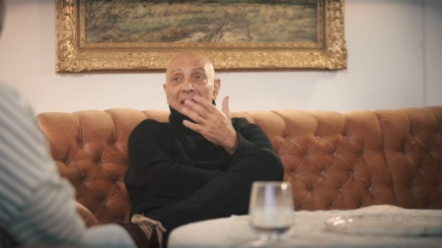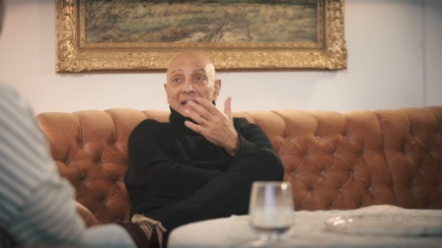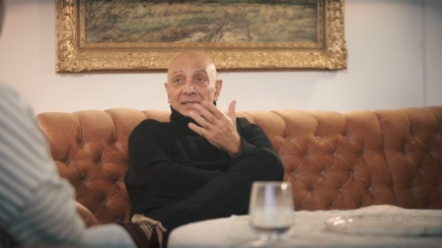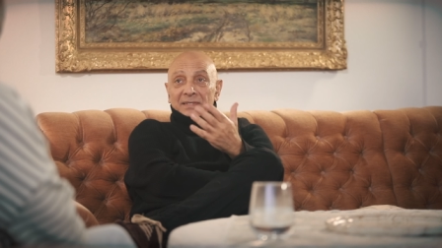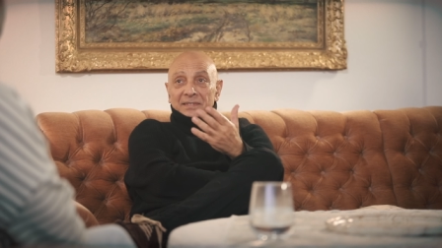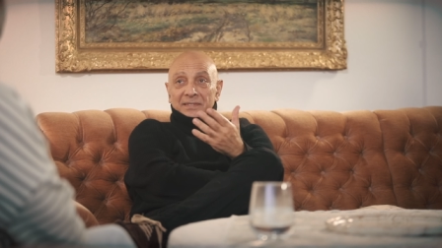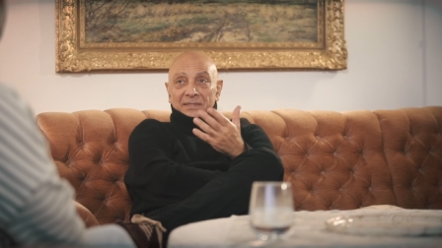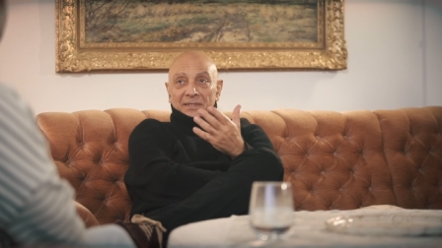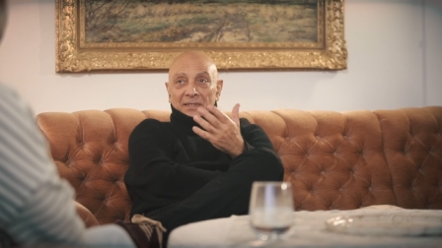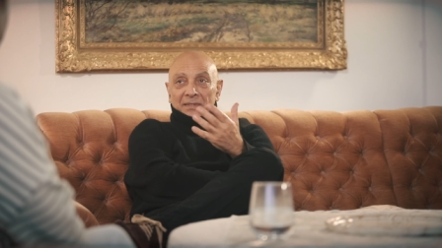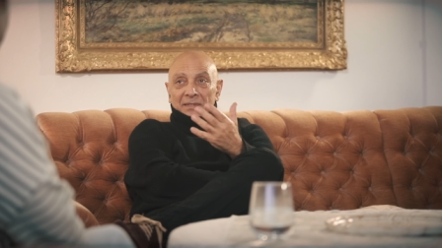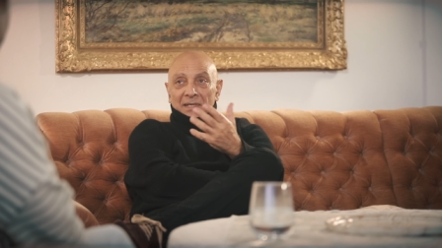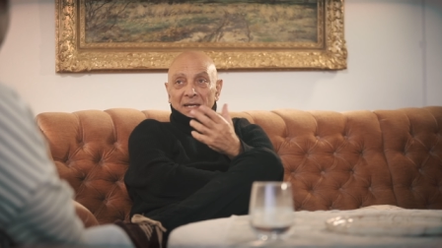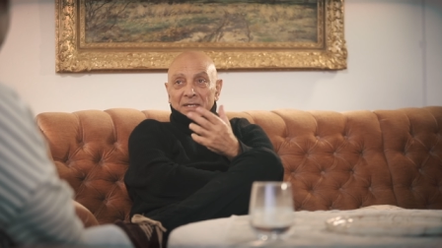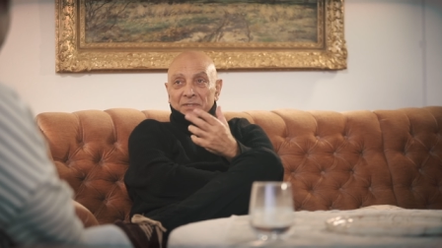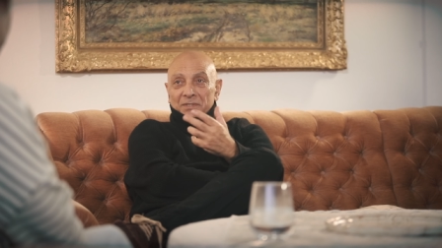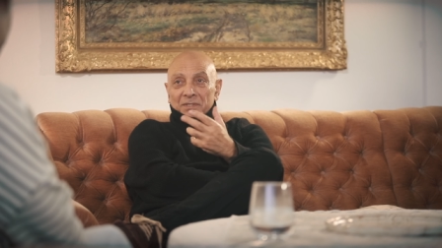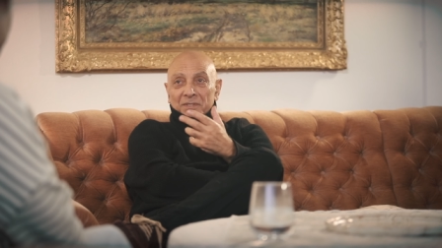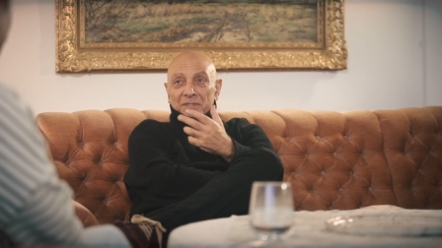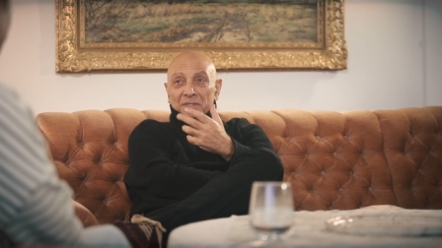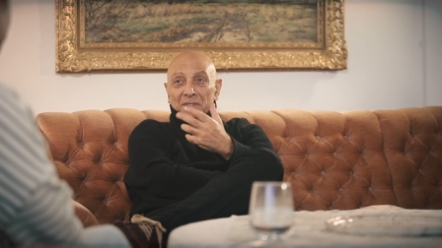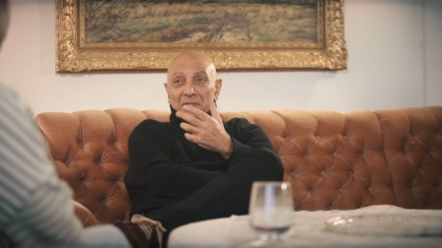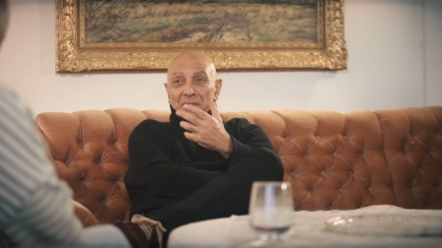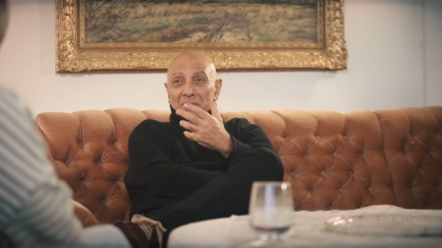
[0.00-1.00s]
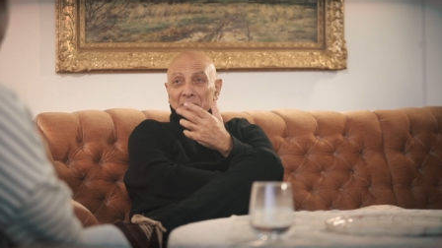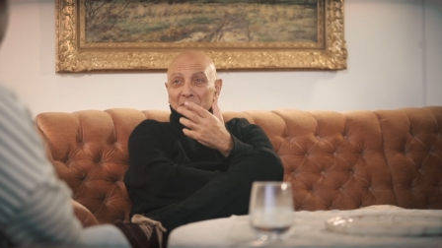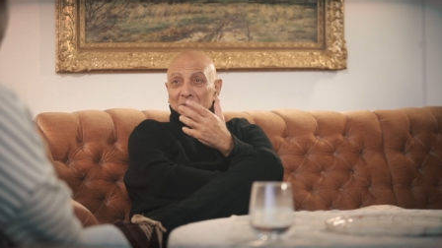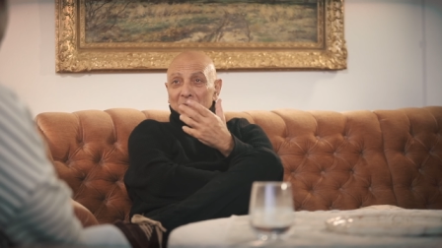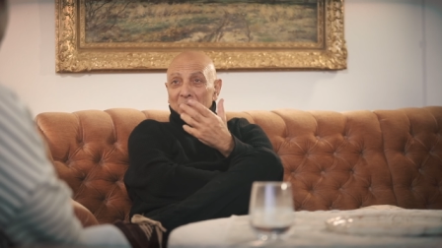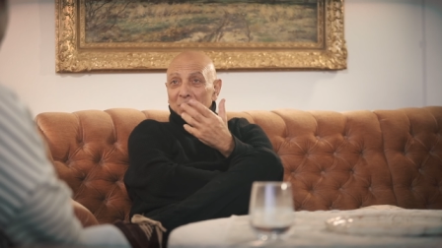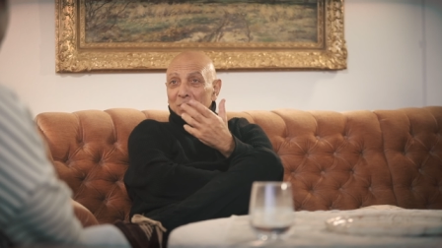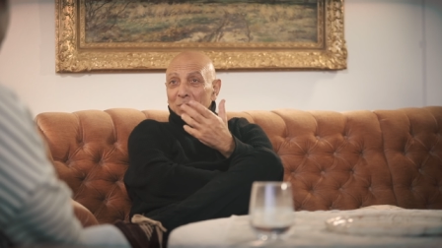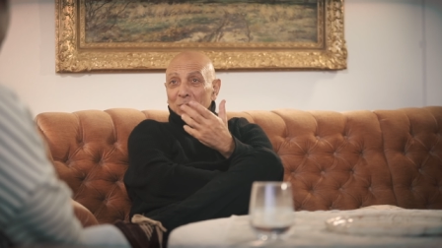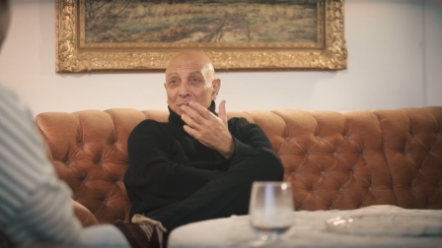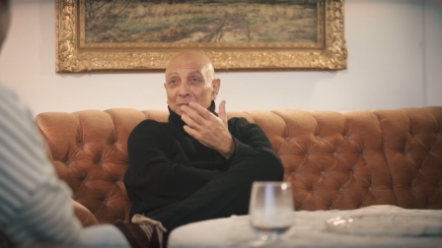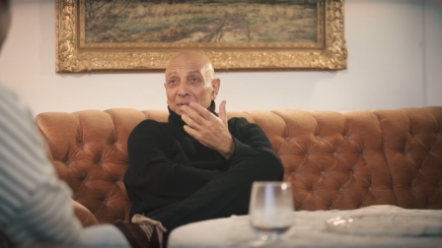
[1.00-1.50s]
against it. I just didn't
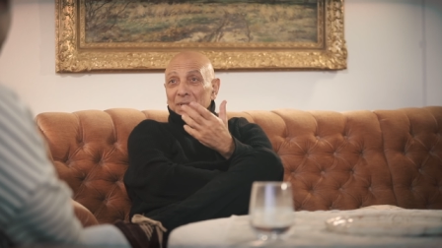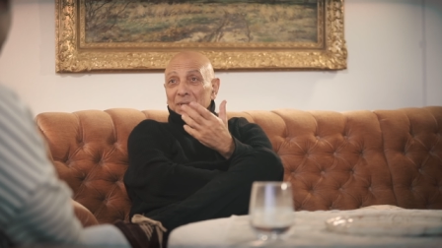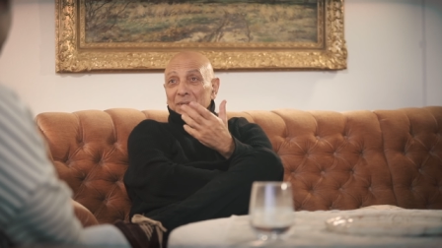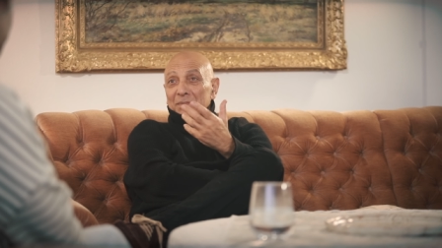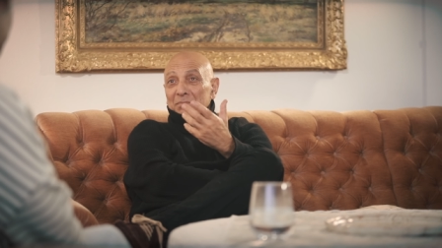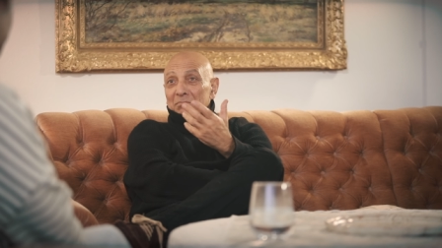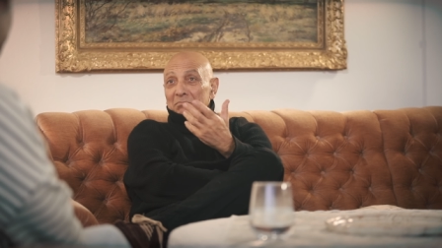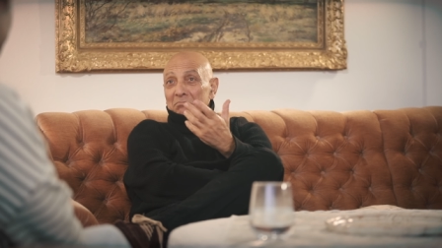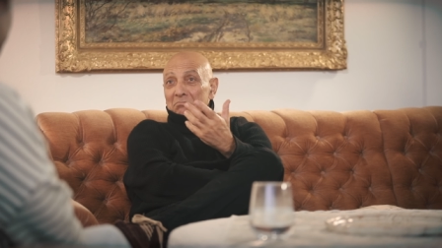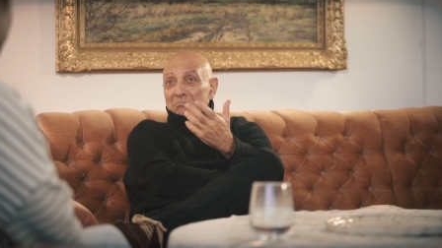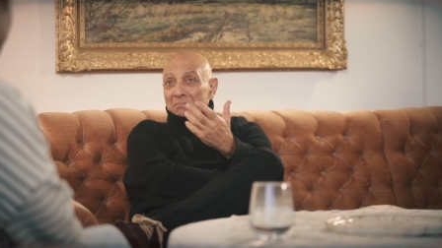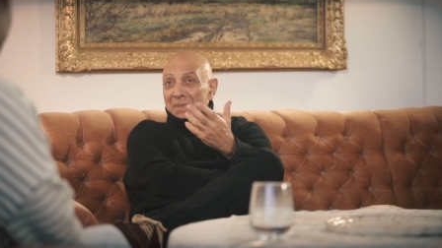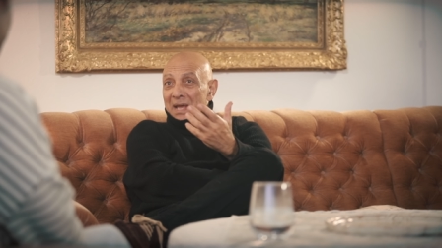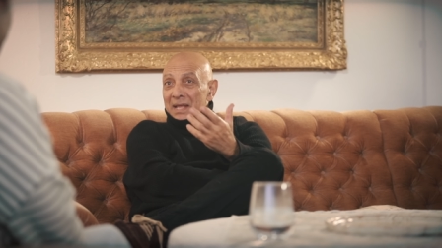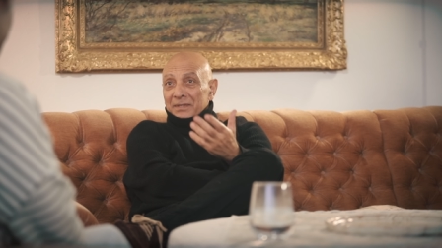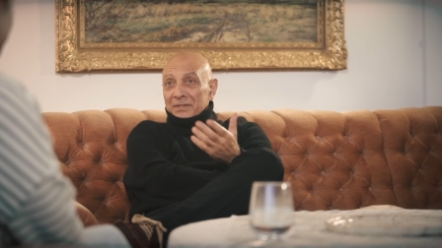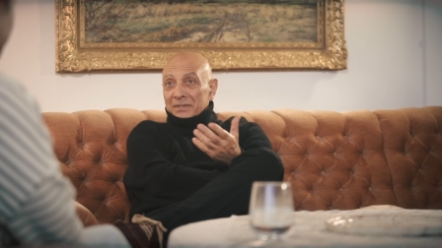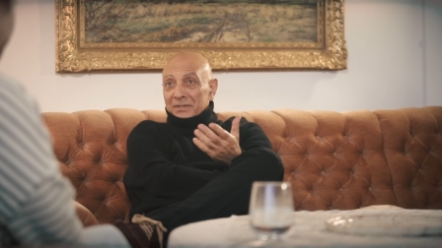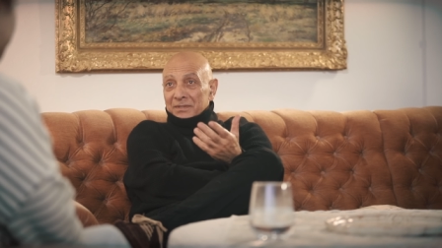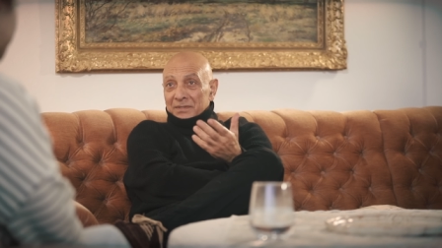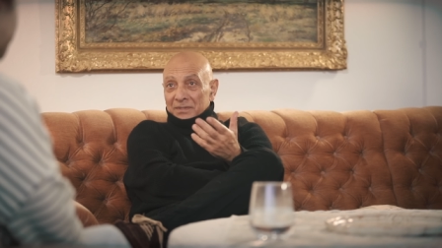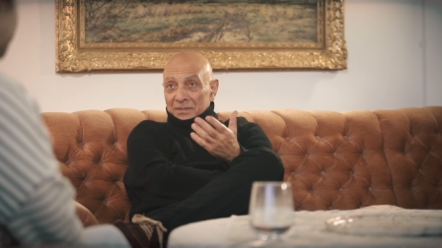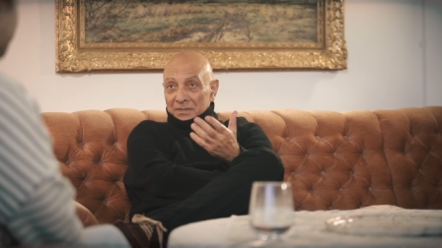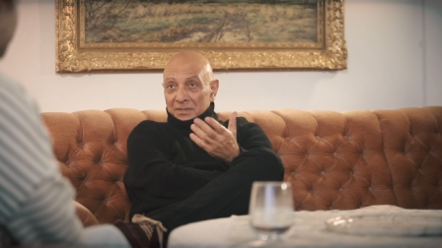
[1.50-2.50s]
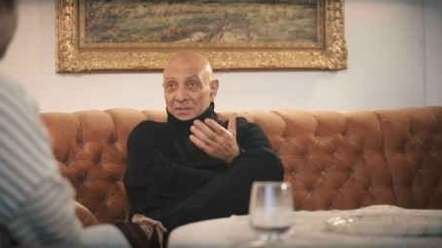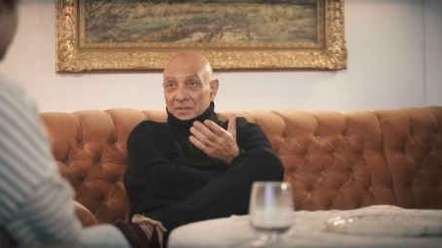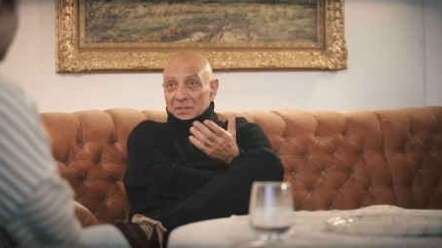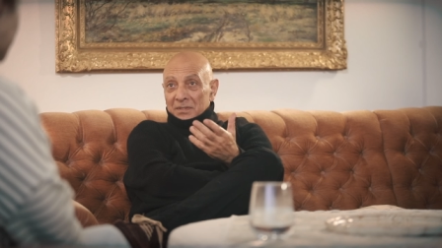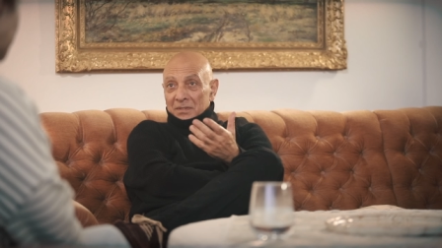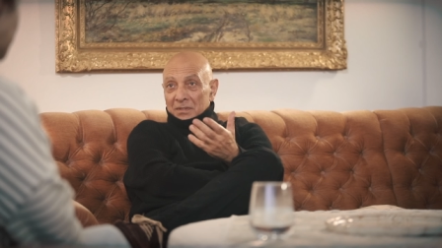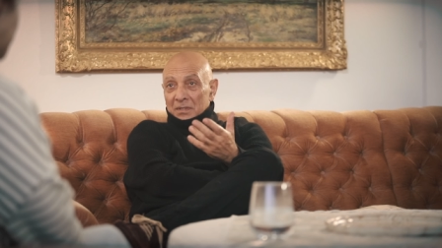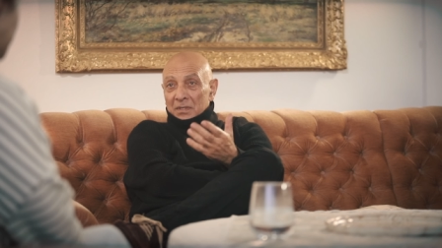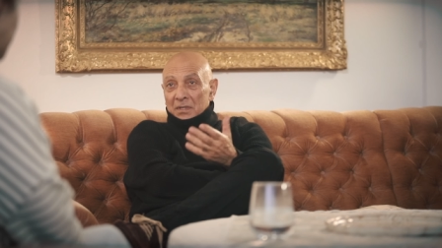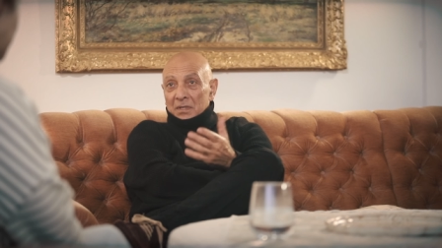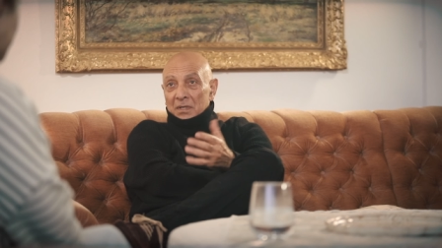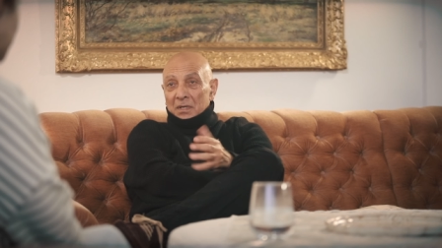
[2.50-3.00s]
know what it meant.
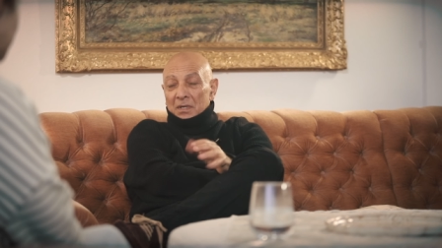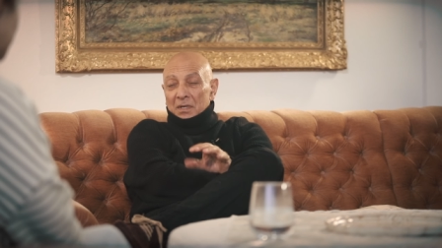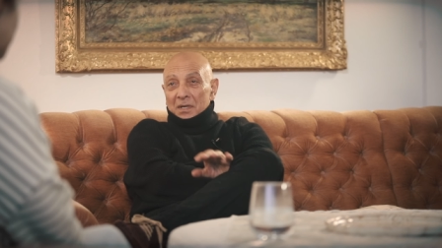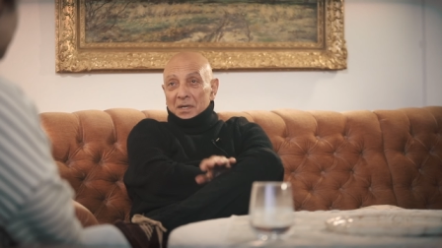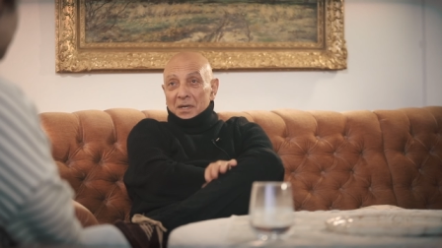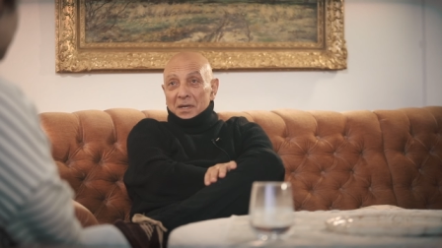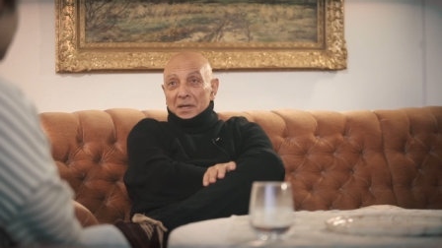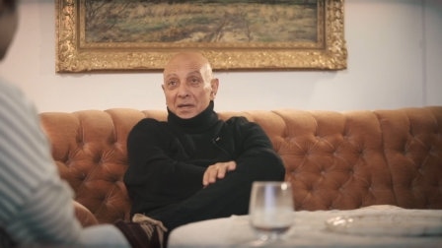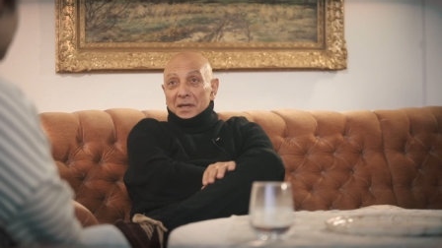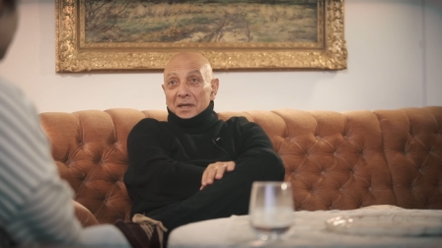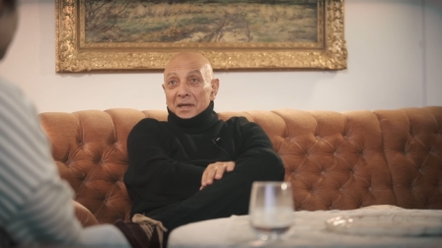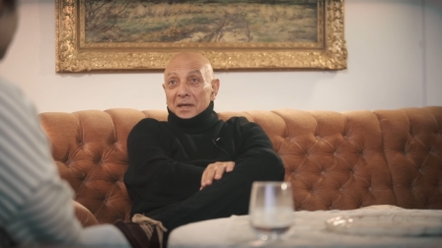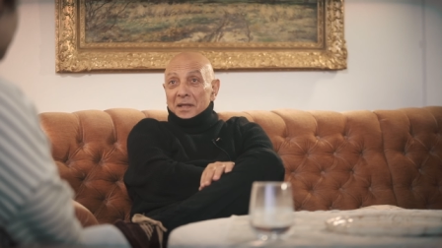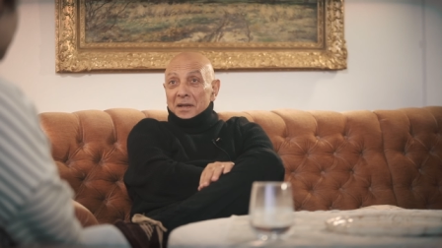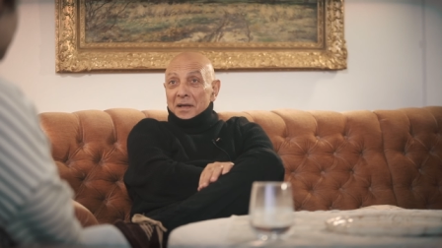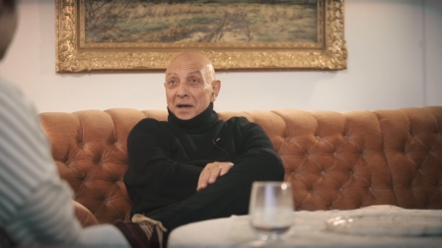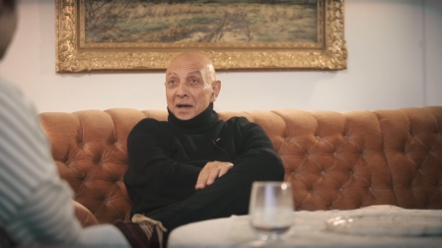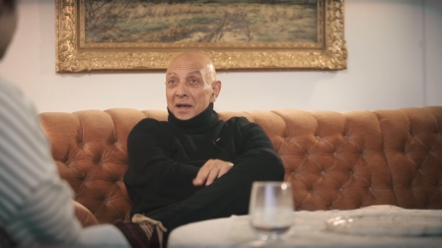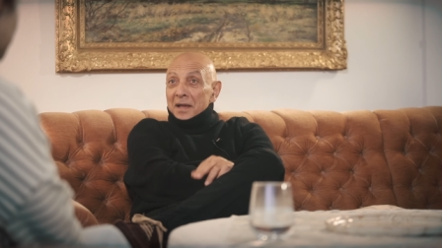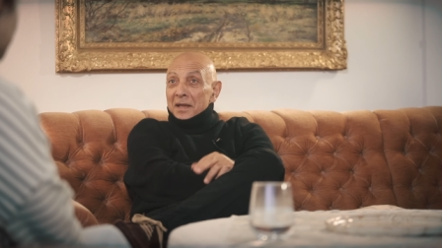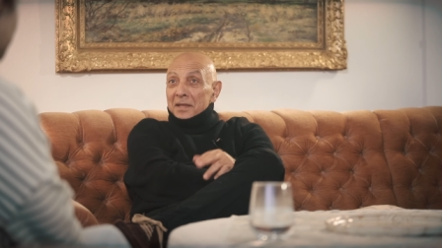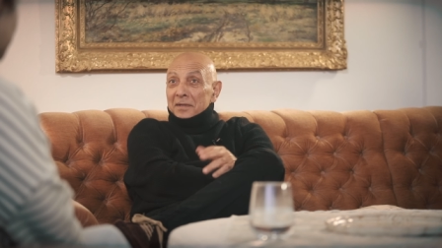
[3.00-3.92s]
And I